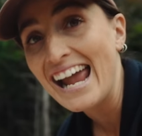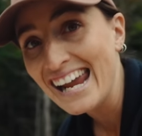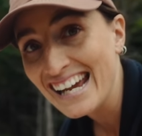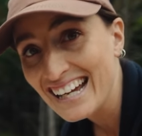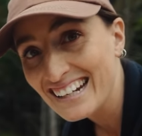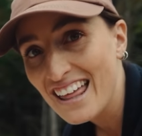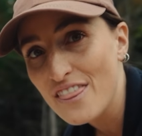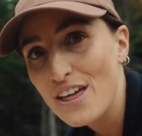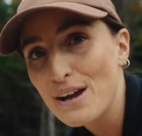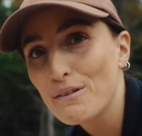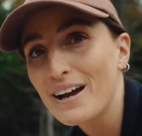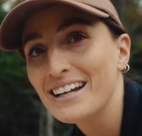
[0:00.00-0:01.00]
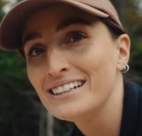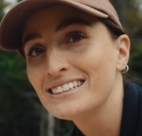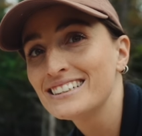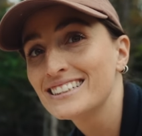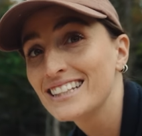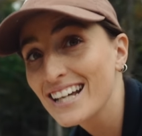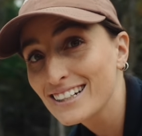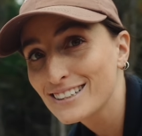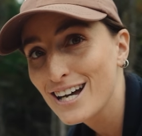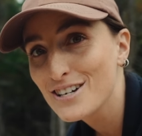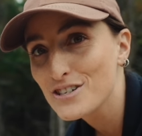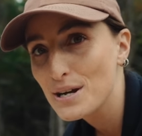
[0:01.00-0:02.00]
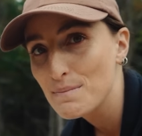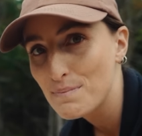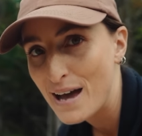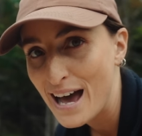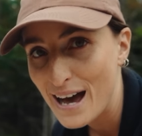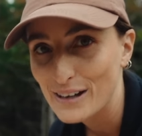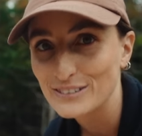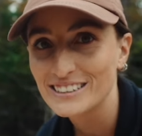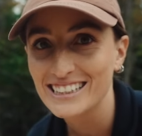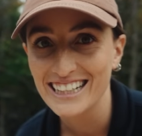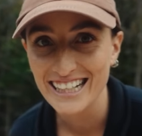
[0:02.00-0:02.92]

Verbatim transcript: and they weigh 600 pounds